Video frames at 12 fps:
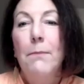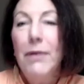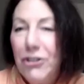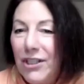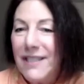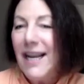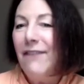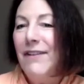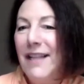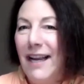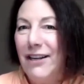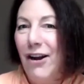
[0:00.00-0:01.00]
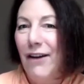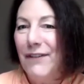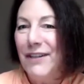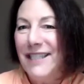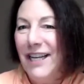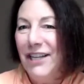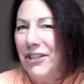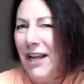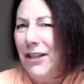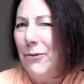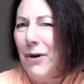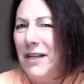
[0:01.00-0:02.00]
But just having that conversation,
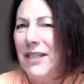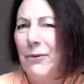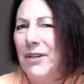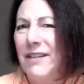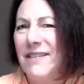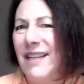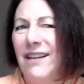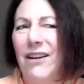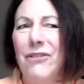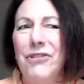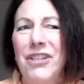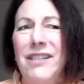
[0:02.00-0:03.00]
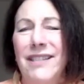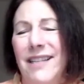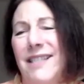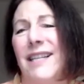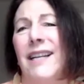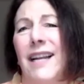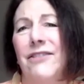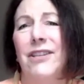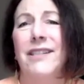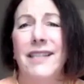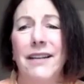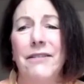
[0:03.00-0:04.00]
otherwise I would have said, oh, she's disengaged.
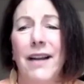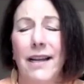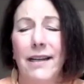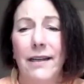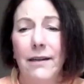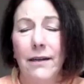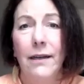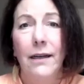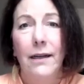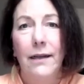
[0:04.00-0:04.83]
Let's get her out of here,